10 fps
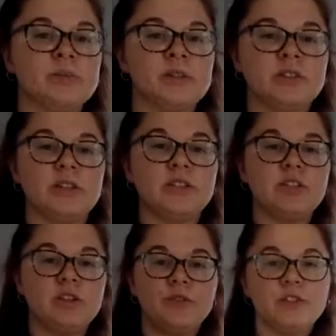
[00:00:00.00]
So let's
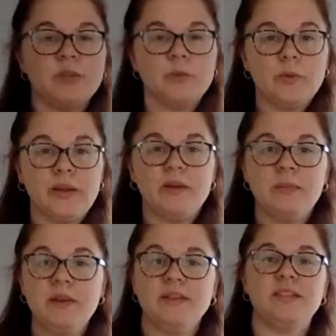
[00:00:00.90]
look for some
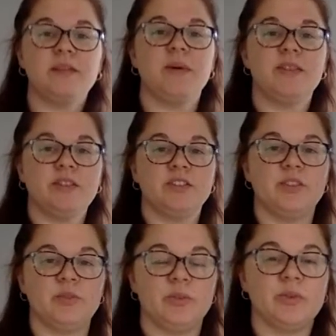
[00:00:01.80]
randomness in method
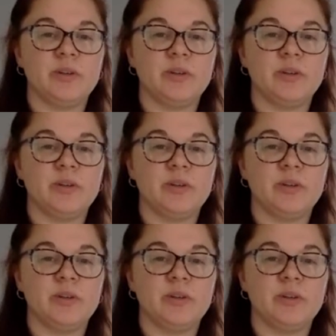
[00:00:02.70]
2.